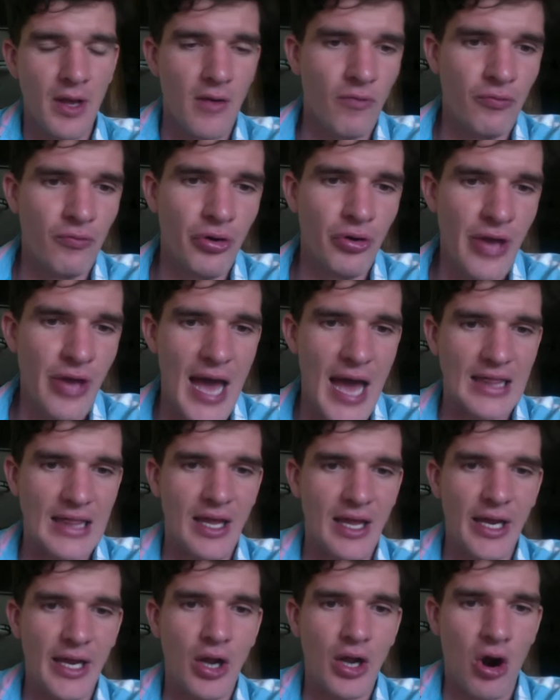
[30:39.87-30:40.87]
really
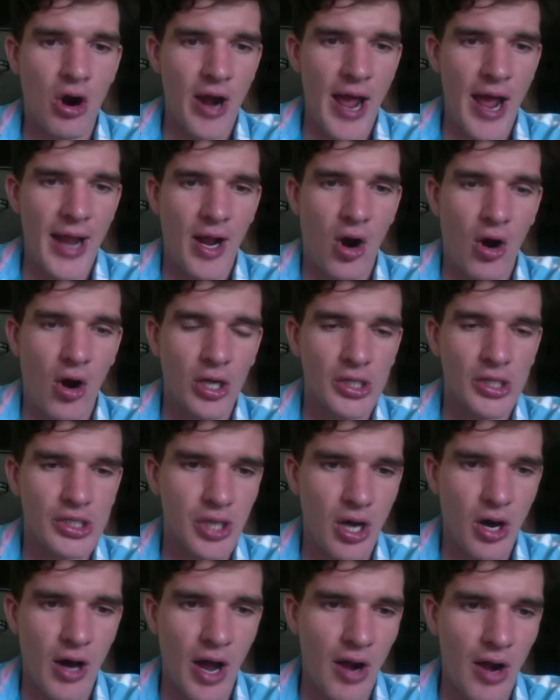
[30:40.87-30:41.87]
athletic guard out of
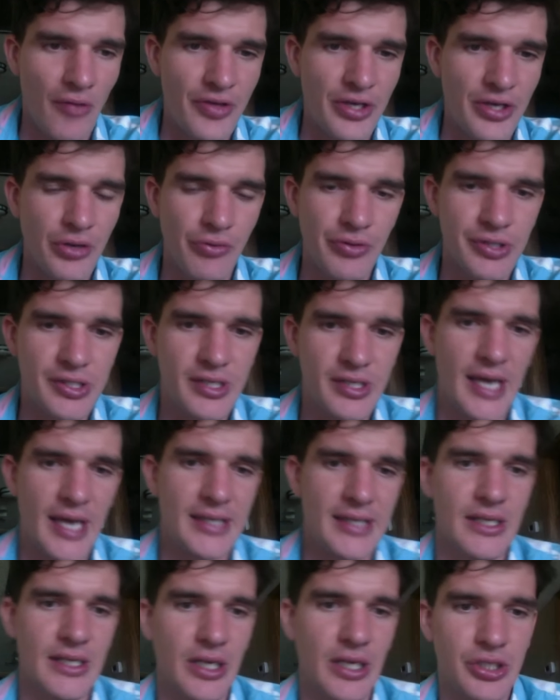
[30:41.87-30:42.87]
Arkansas. I don't think UNC
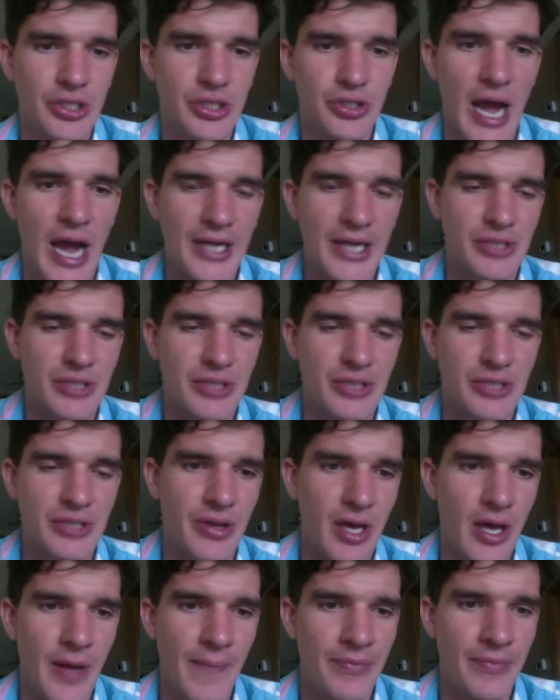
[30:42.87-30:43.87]
has any traction with
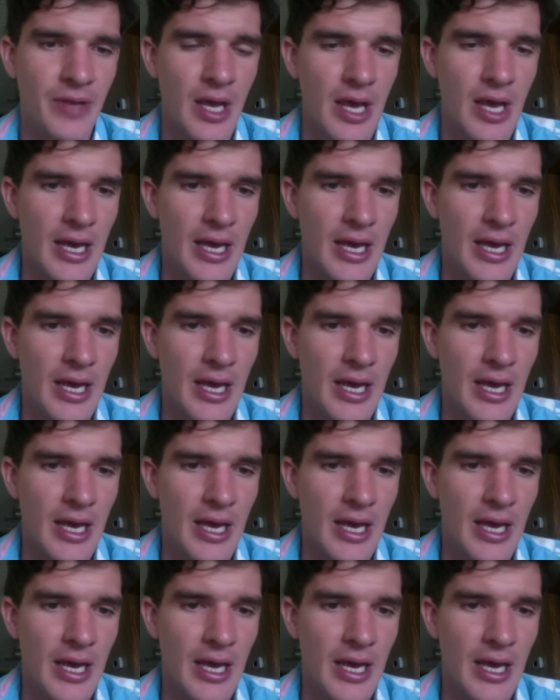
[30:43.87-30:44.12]
him.